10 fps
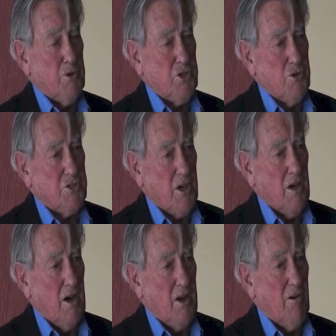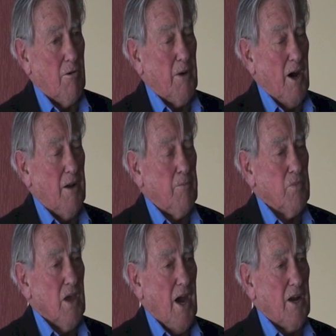producing an aeroplane,
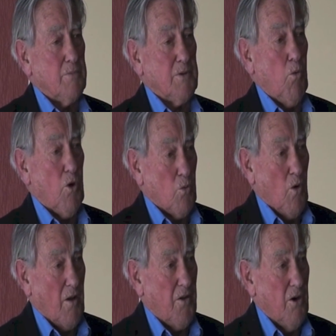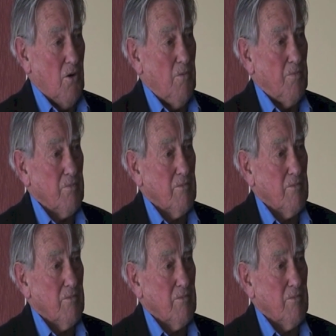and it was a wooden one too,